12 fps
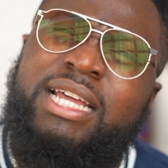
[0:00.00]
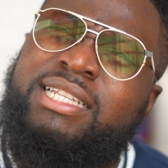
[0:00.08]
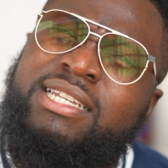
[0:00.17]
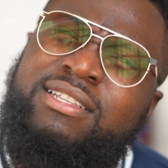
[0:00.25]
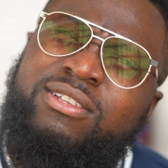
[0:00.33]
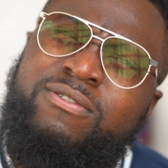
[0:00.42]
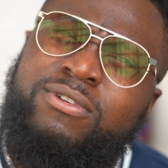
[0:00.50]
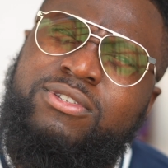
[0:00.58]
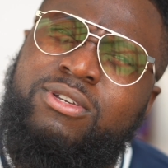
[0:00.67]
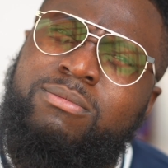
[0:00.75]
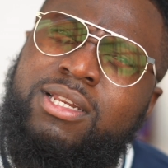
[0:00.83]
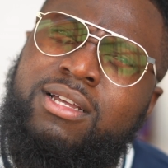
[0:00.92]
I take this over
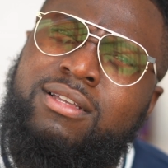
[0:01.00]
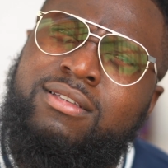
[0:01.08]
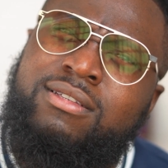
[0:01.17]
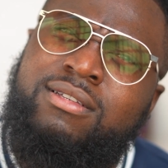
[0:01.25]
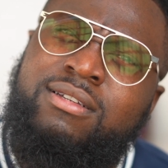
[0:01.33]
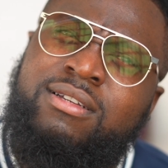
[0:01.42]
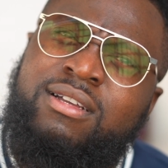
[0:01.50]
Summilux?